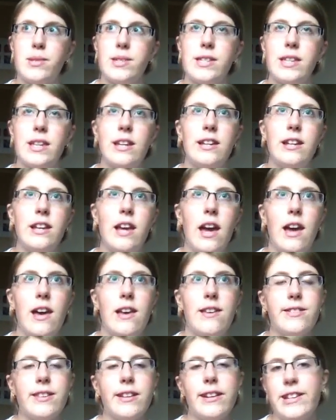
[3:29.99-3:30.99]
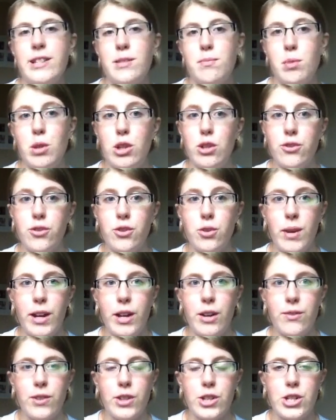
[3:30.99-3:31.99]
seen as the less beautiful
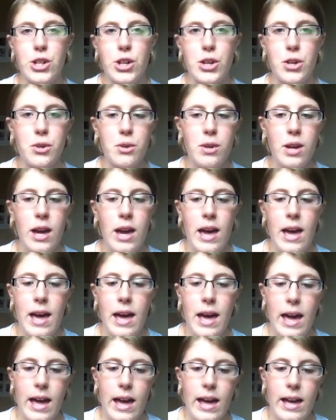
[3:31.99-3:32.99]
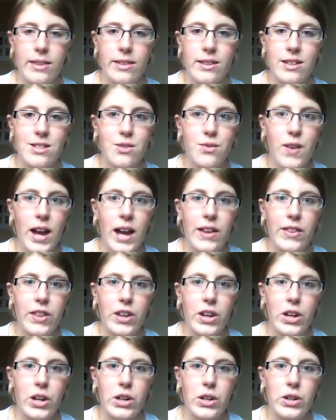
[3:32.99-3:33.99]
one of the 2, and this
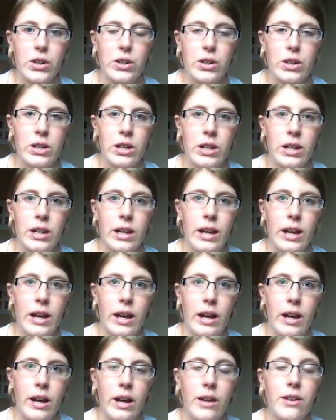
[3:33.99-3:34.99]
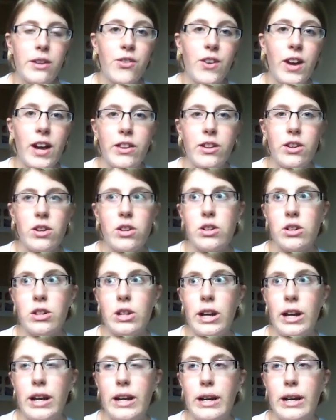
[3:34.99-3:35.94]
father, their father,